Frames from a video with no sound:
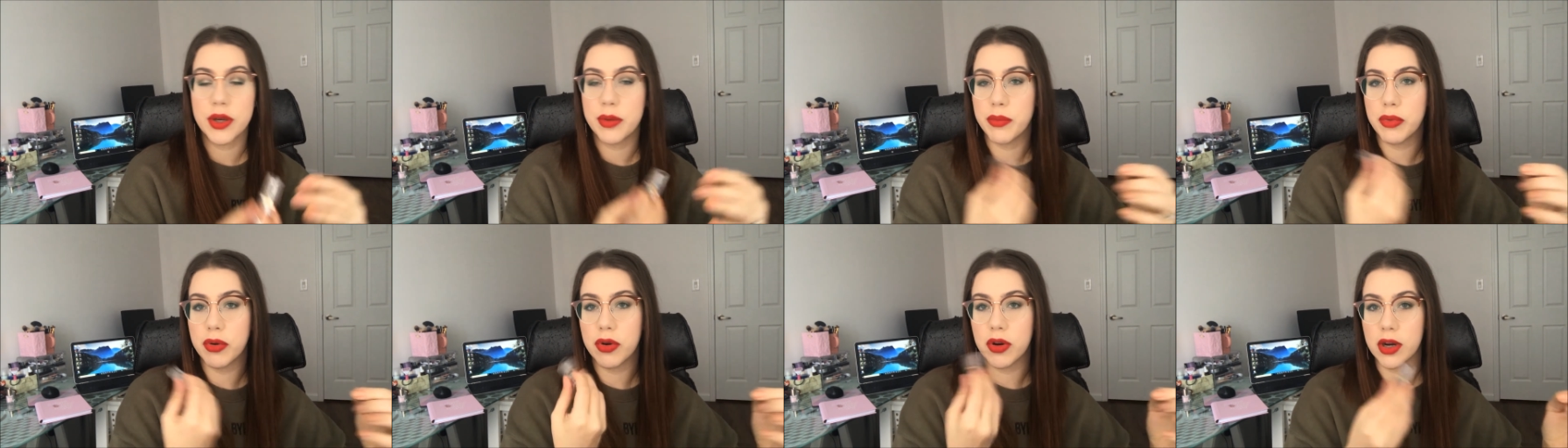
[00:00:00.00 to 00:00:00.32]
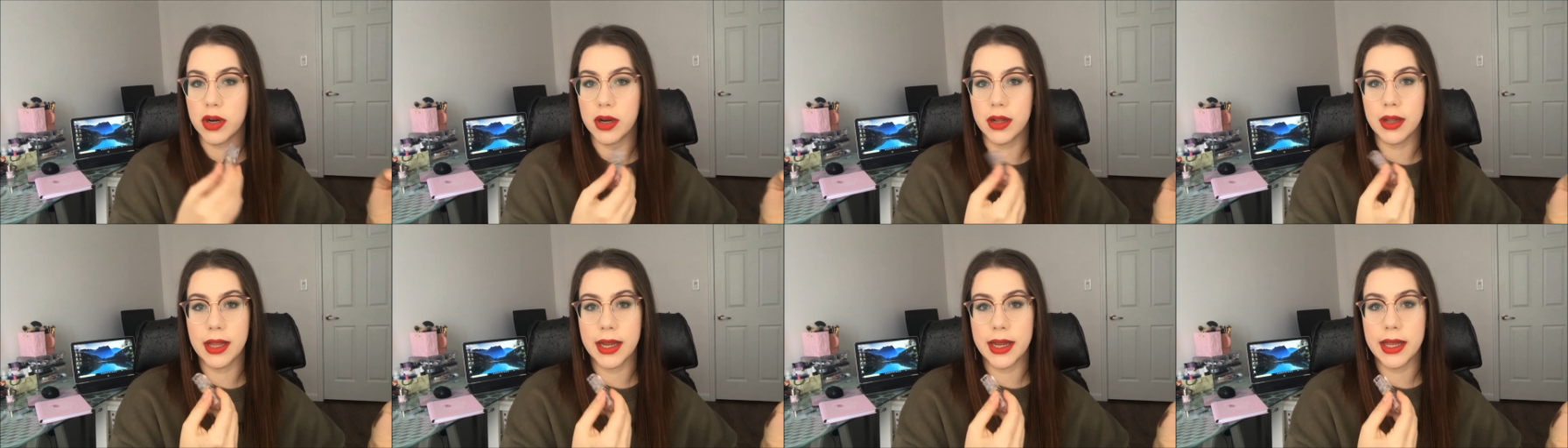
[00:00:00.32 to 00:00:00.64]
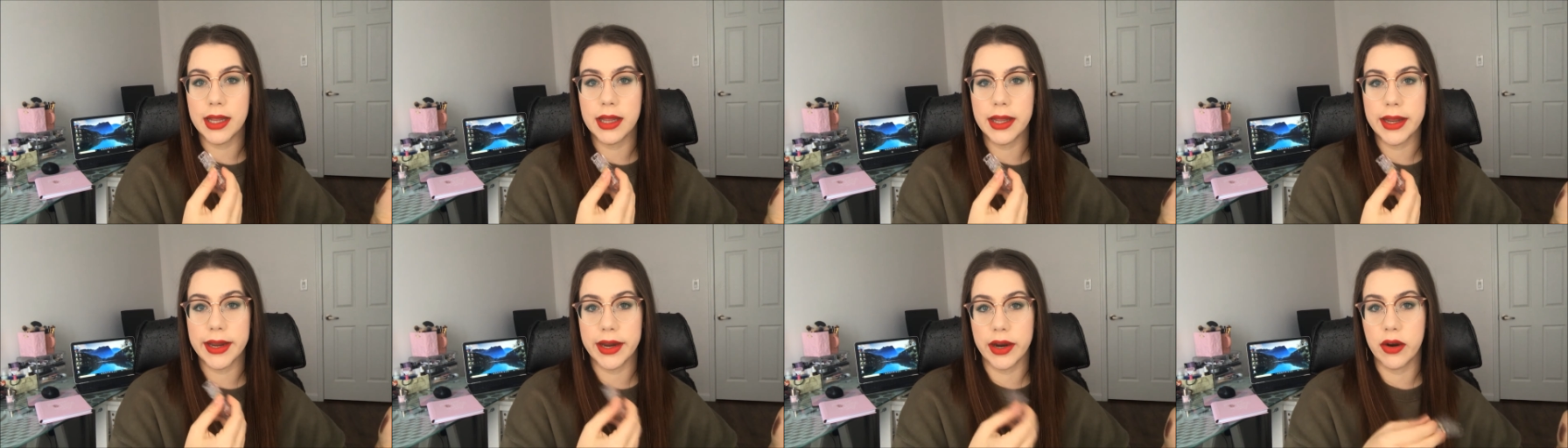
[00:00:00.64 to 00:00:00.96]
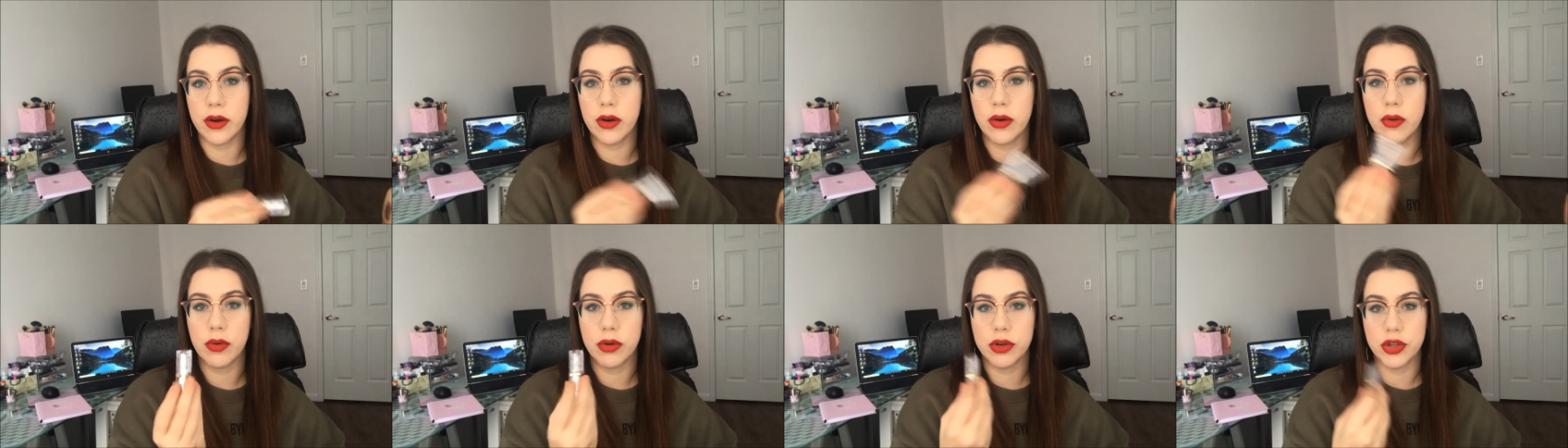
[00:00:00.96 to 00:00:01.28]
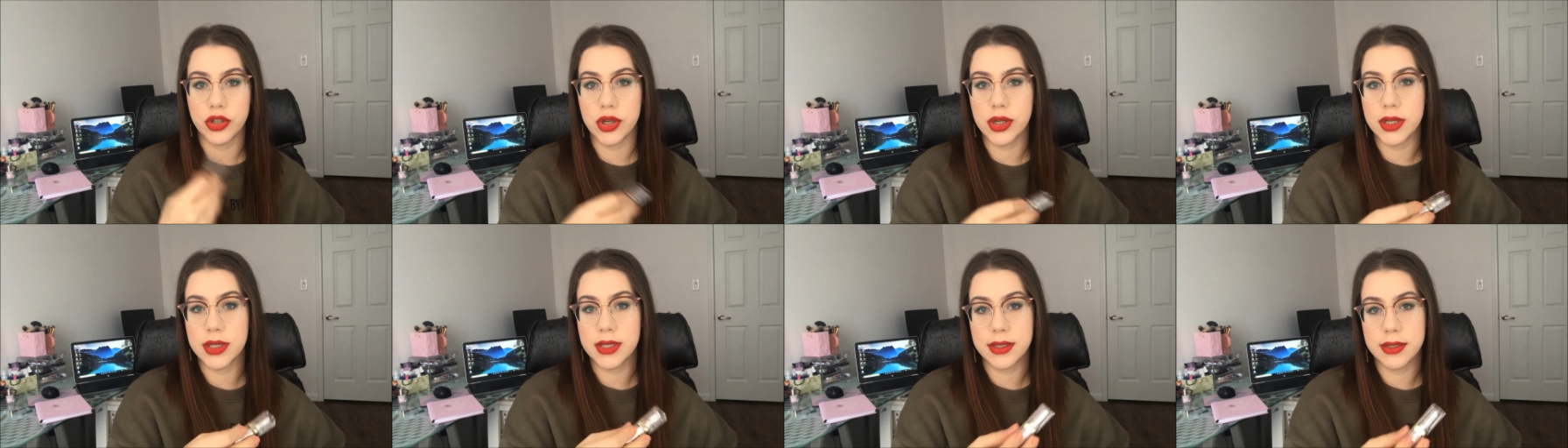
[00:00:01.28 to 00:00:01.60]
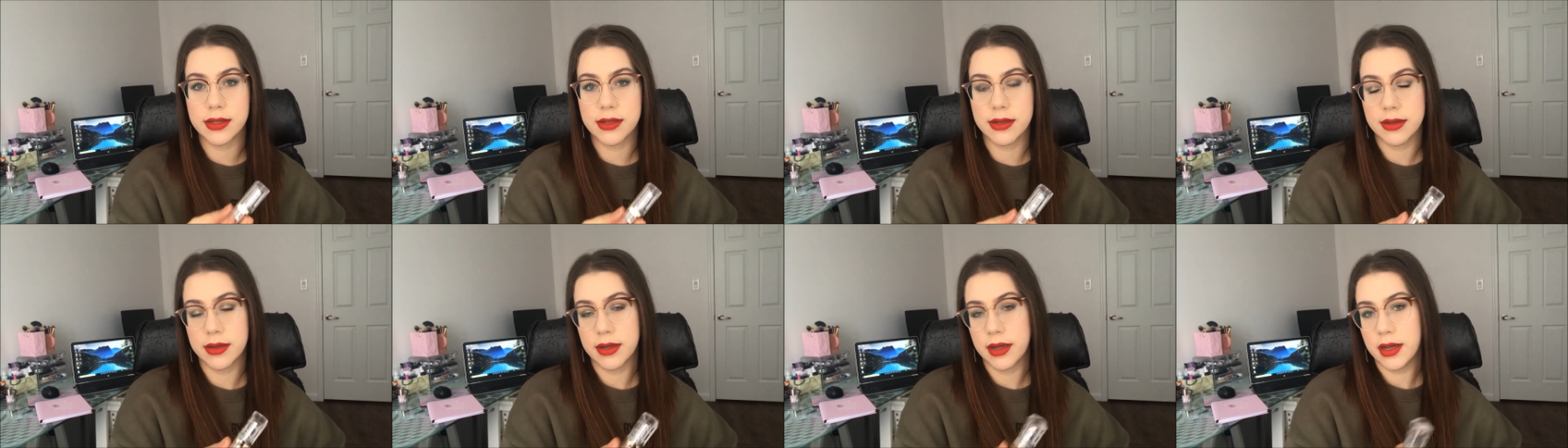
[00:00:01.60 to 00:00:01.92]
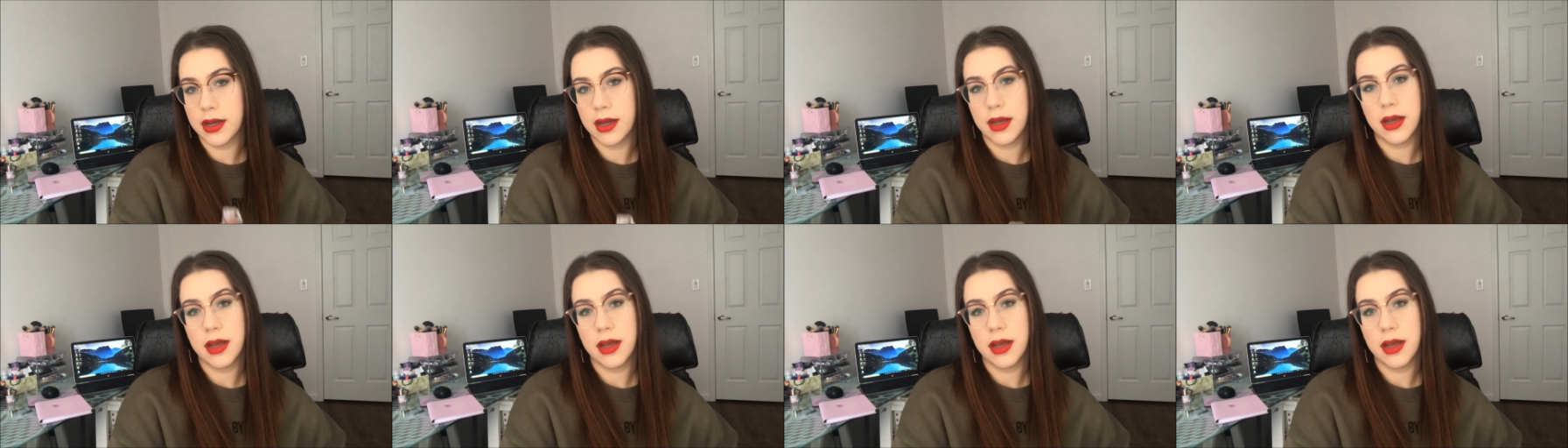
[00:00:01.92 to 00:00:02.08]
You can put on a light layer or just